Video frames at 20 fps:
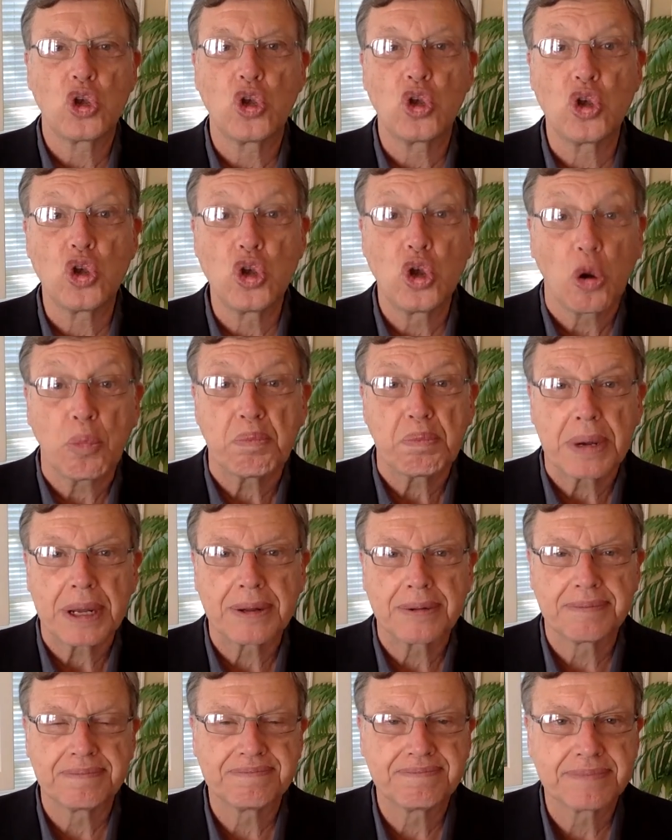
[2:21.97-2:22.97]
Nope,
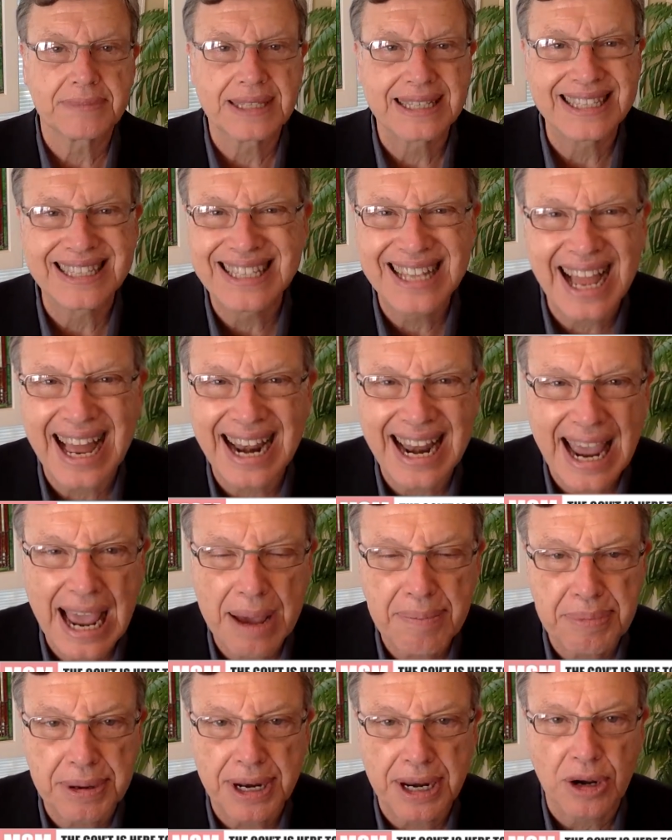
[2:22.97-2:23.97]
not
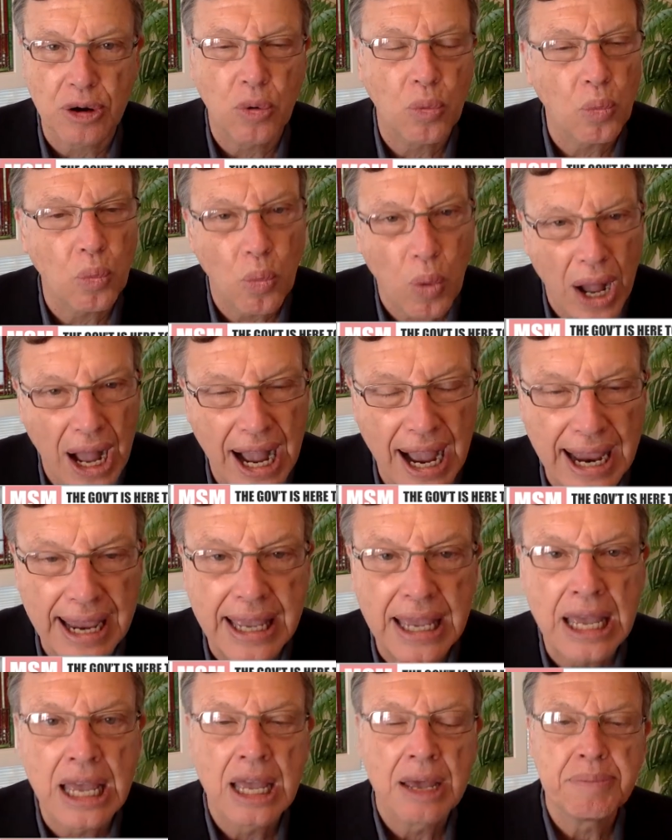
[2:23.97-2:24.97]
happening. Why?
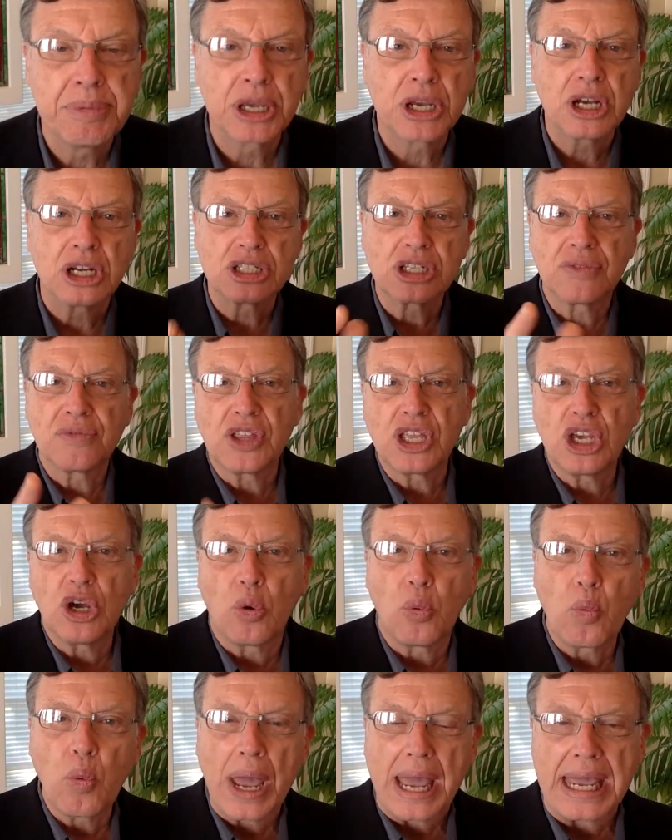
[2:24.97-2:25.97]
Because of the
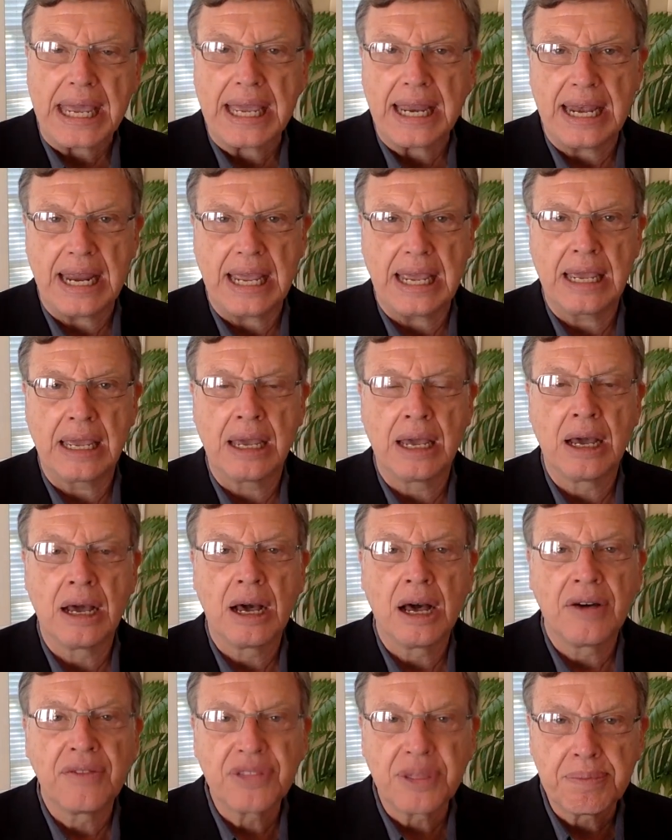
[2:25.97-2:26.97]
awakening
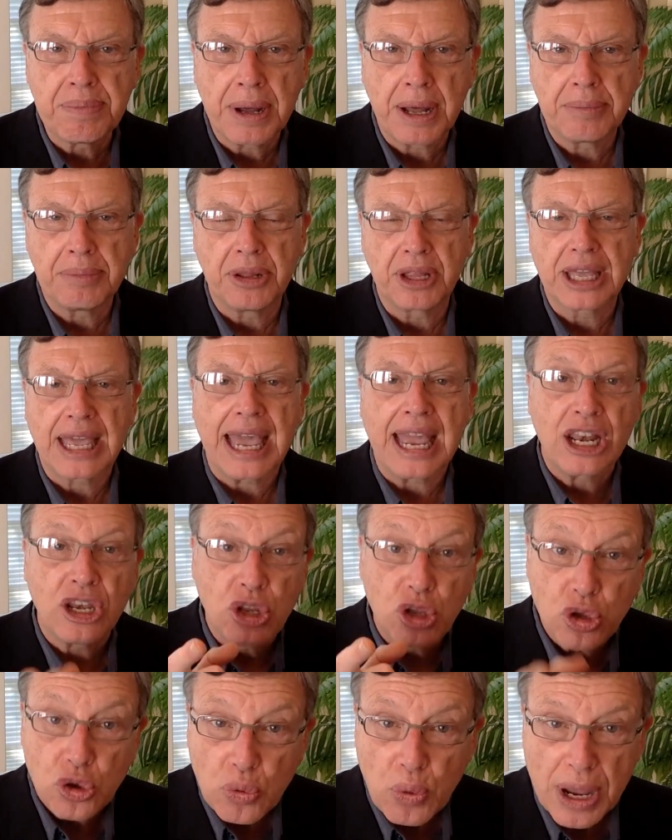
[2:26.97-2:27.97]
of the public.
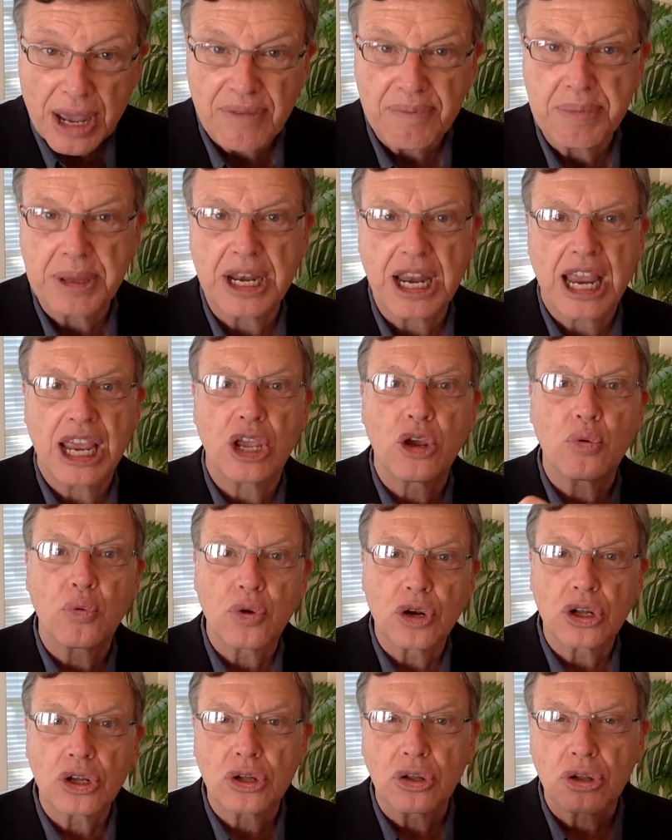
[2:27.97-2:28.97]
And you have been a
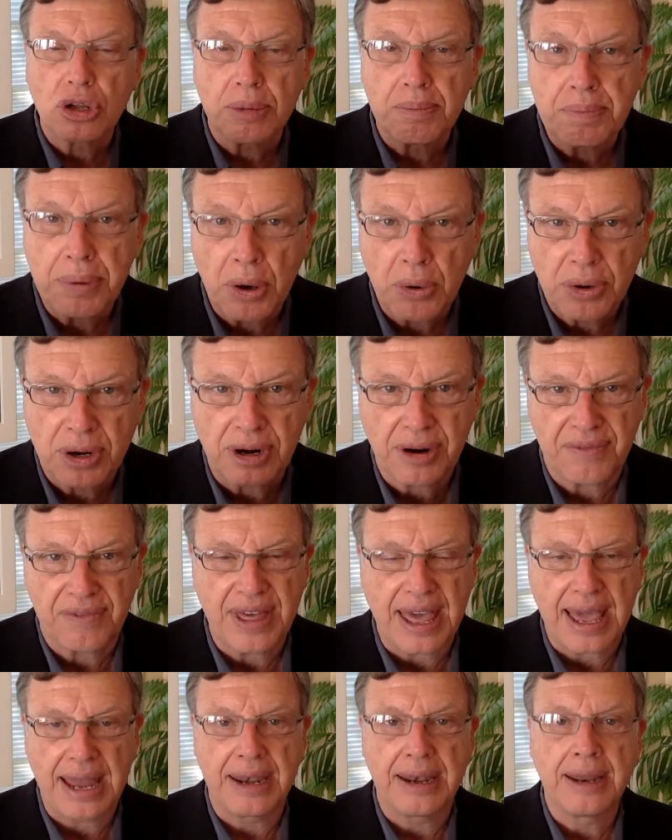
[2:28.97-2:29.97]
critical component of
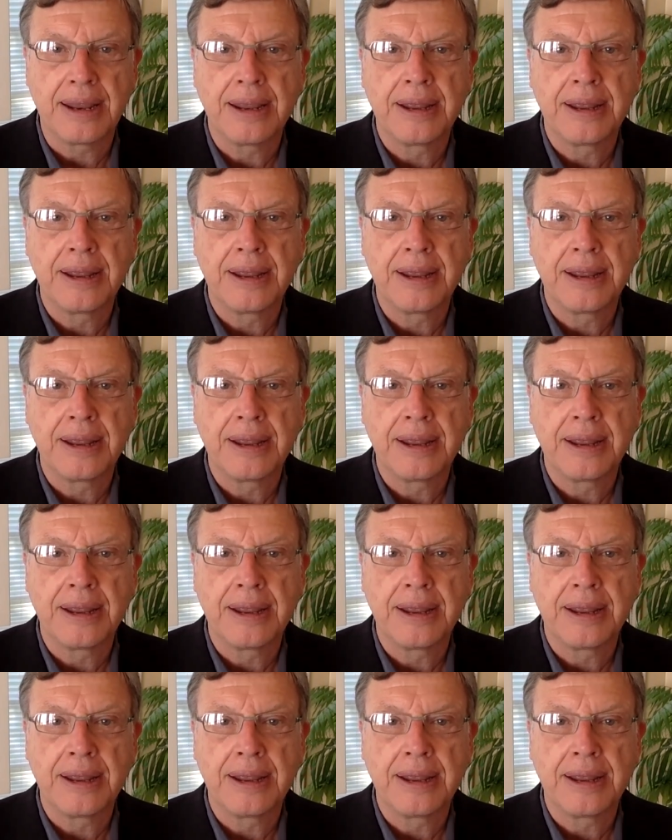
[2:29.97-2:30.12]
that.